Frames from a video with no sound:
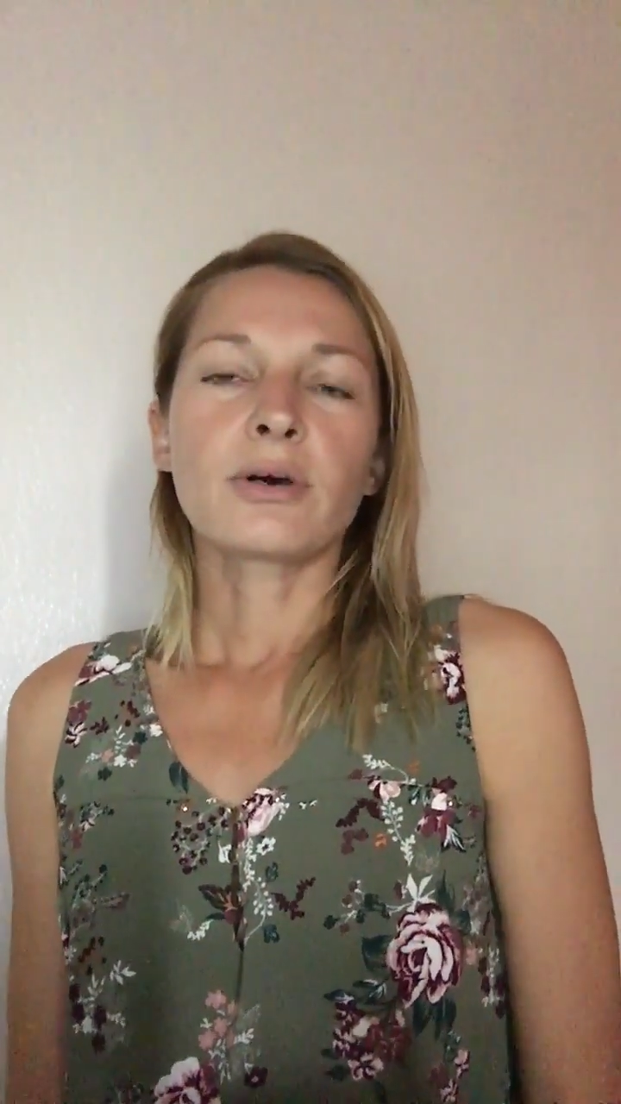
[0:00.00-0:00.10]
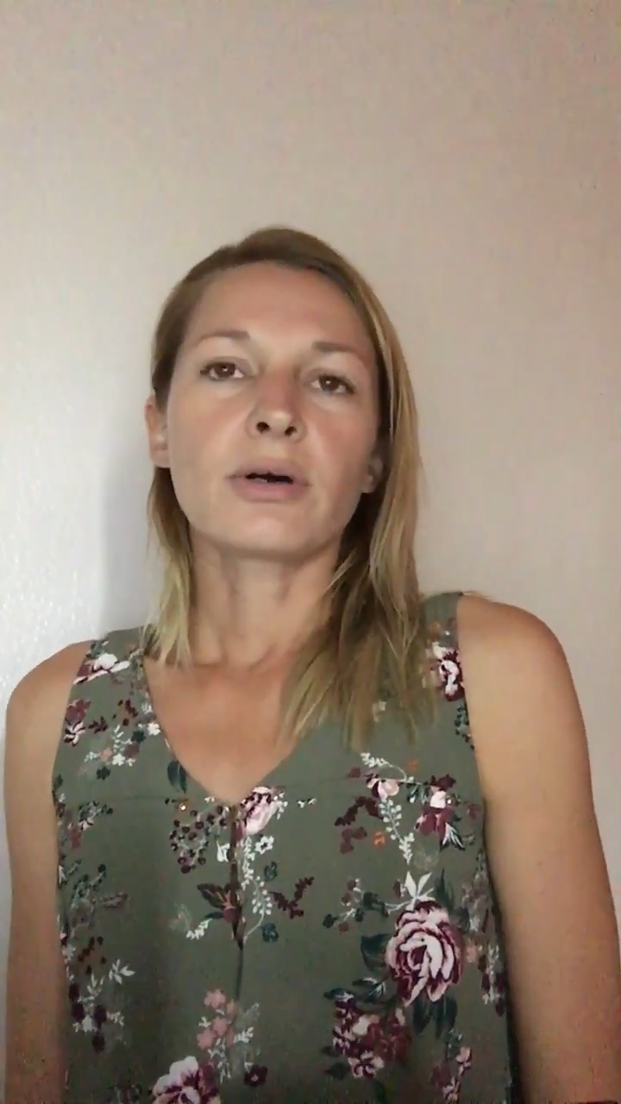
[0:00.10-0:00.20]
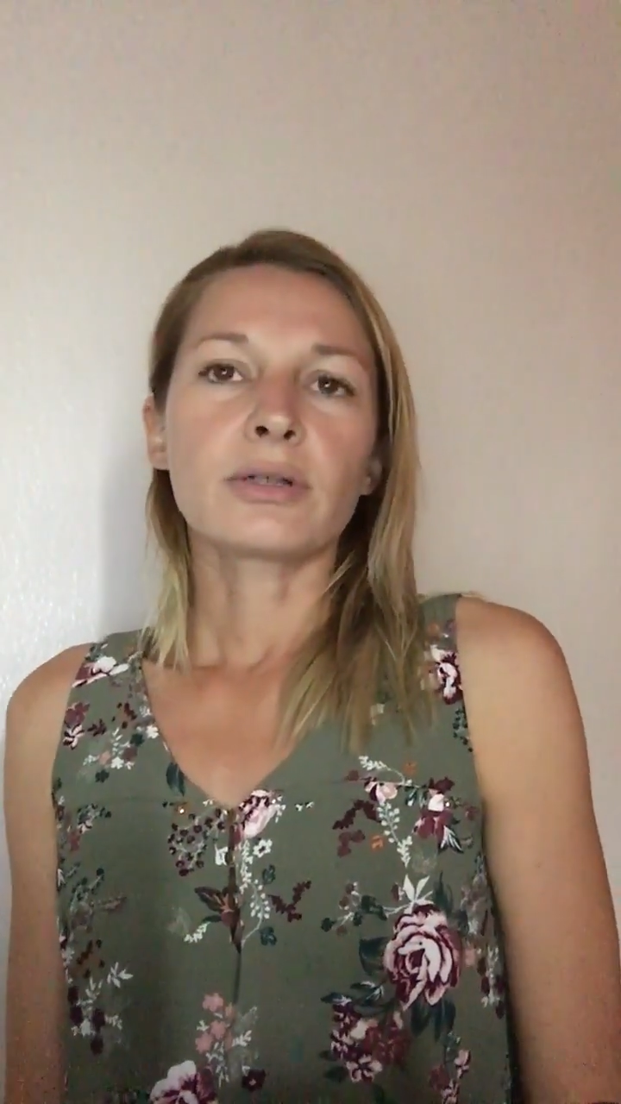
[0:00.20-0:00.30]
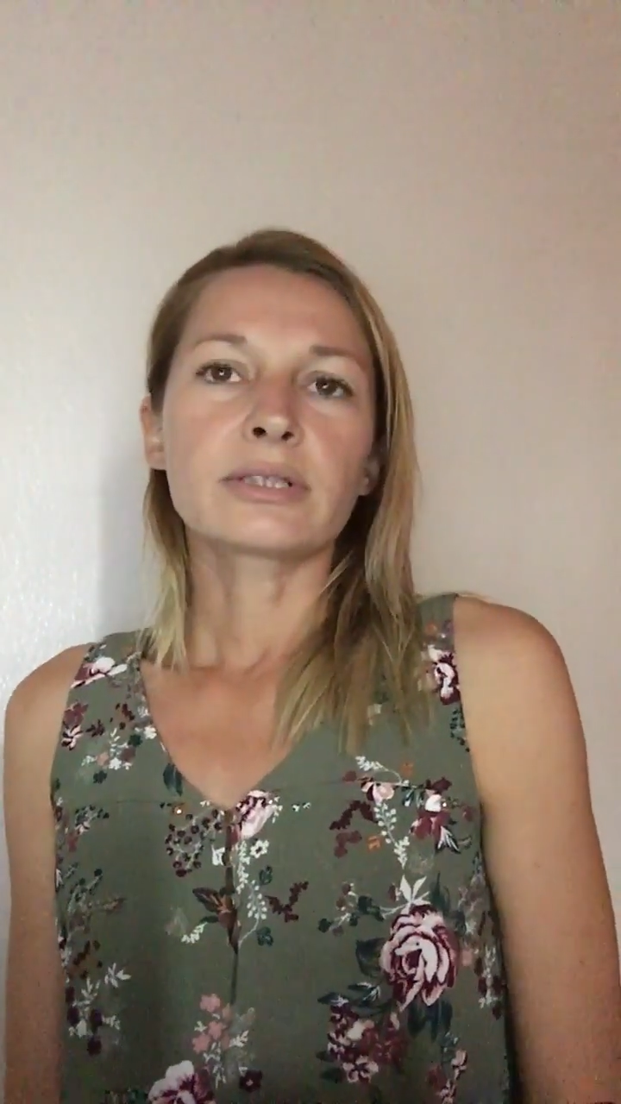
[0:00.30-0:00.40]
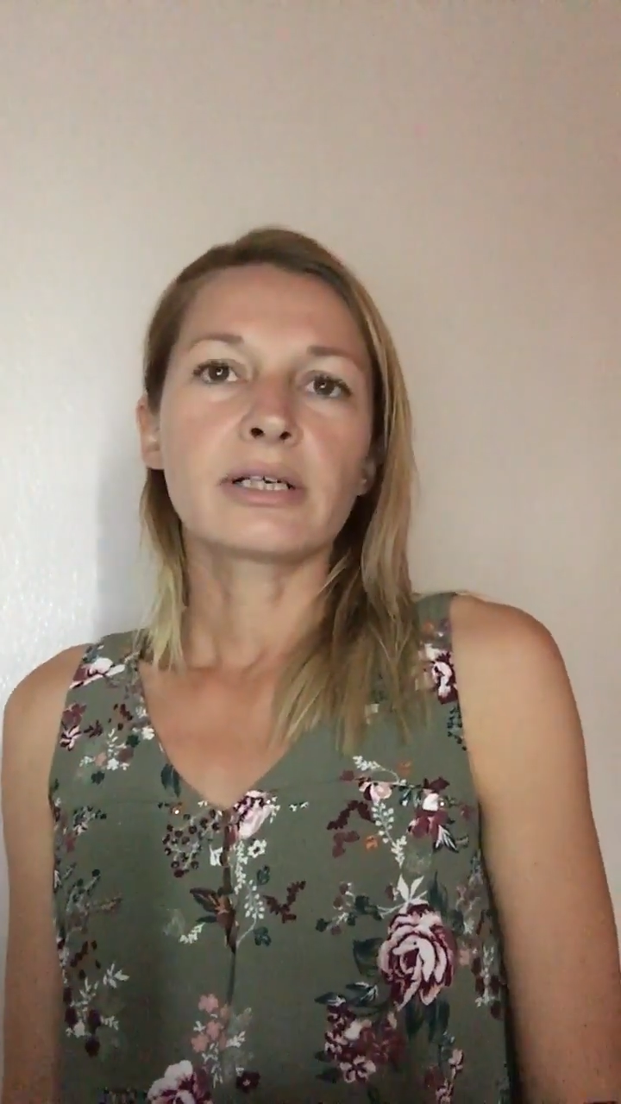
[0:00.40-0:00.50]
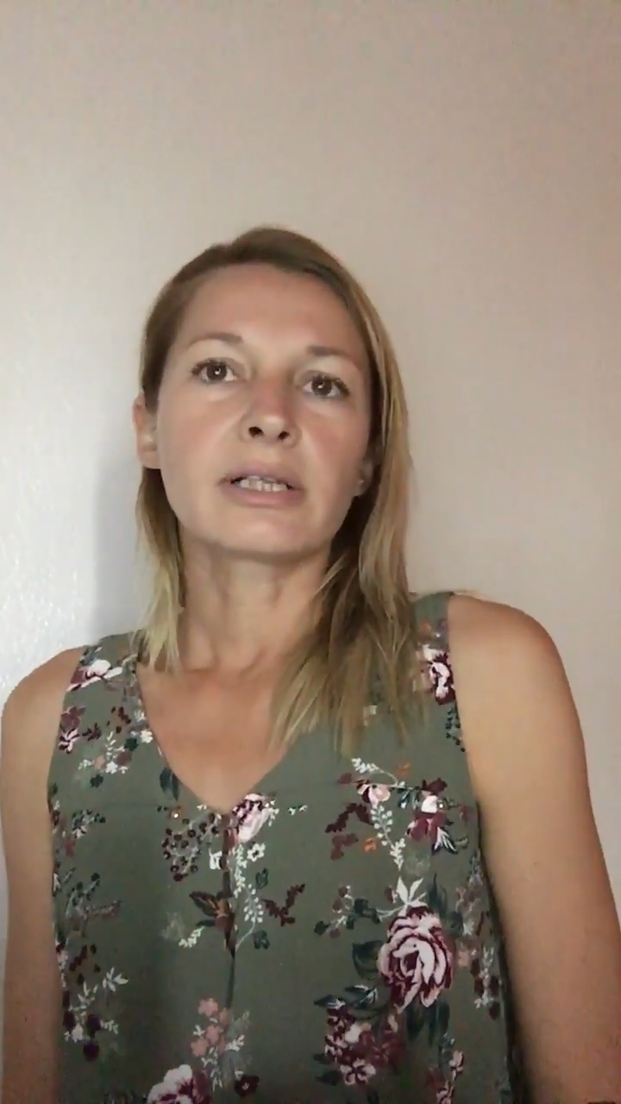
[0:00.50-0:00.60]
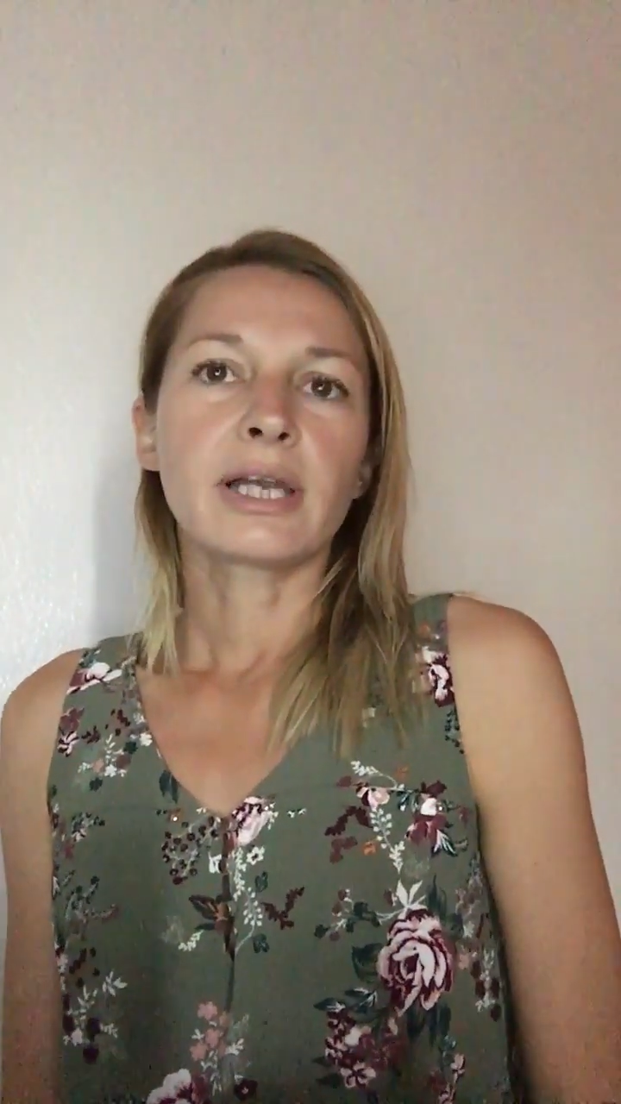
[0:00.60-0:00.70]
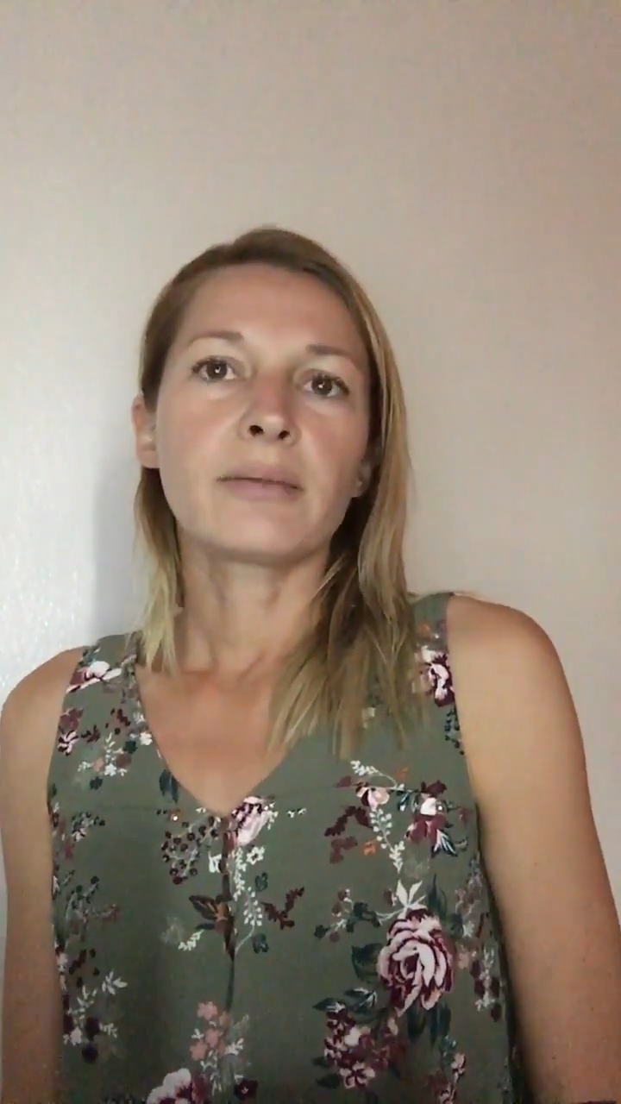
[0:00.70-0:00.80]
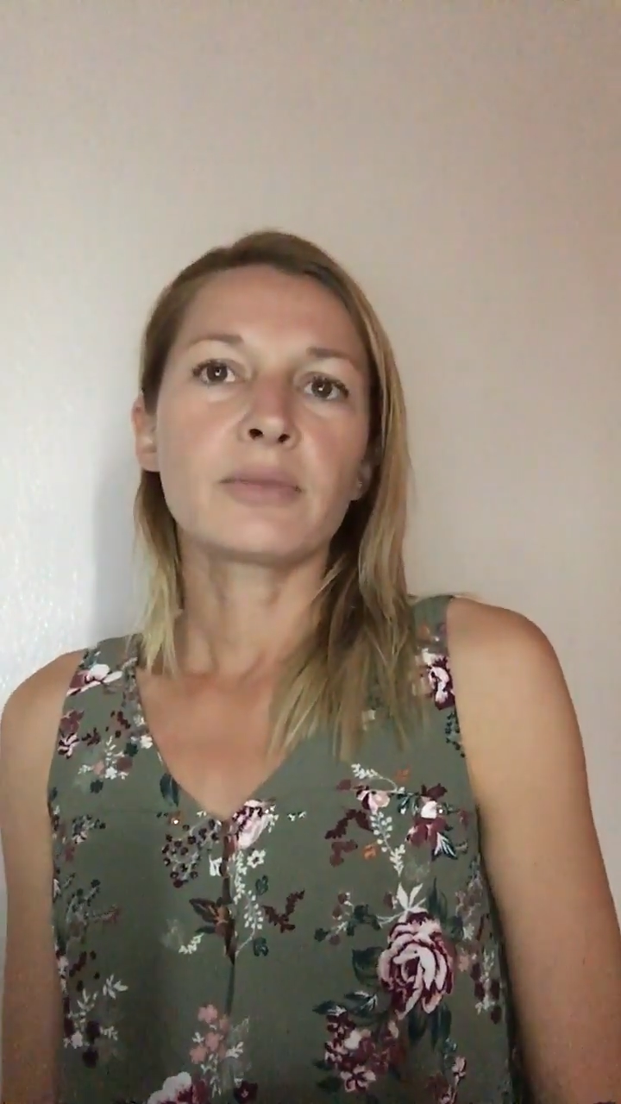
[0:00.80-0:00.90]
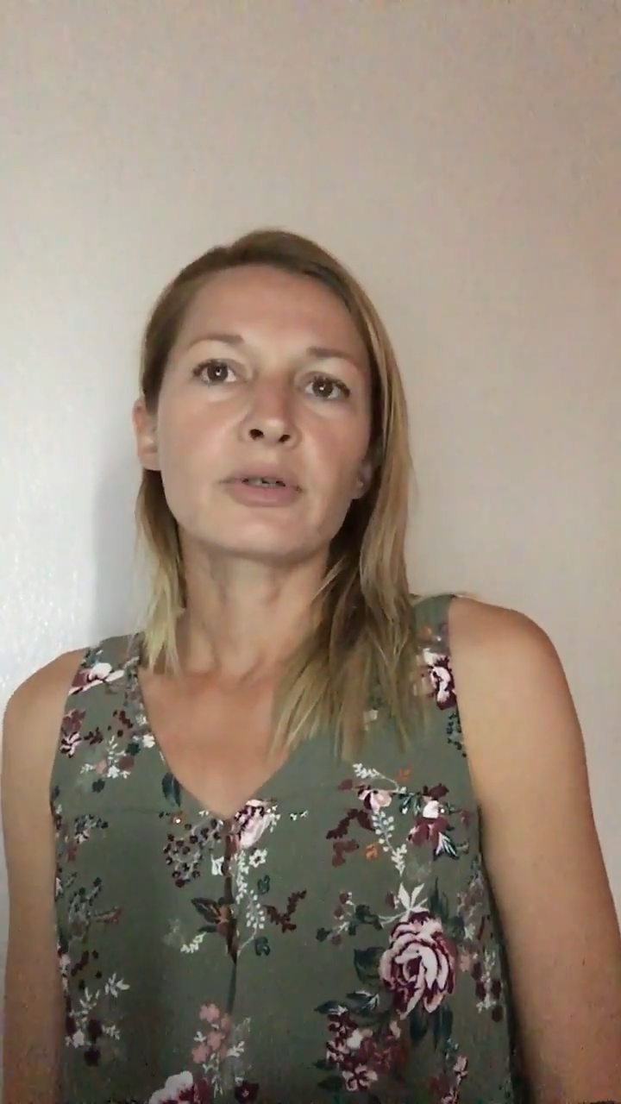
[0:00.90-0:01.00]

called Claim